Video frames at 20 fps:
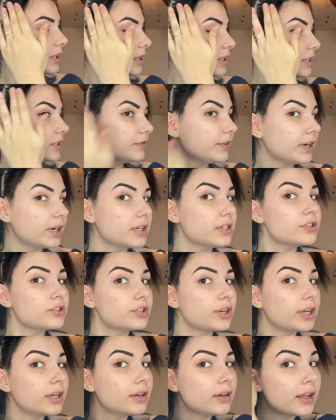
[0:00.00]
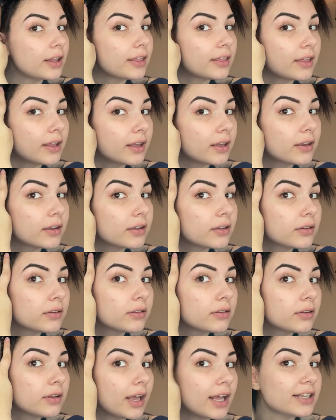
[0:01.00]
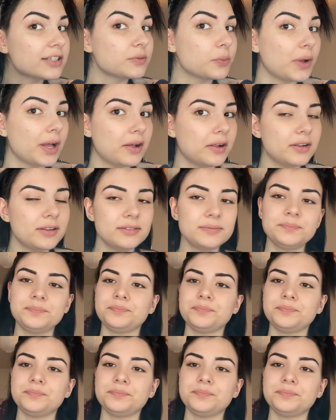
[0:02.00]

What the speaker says: is very straight, I think, as well.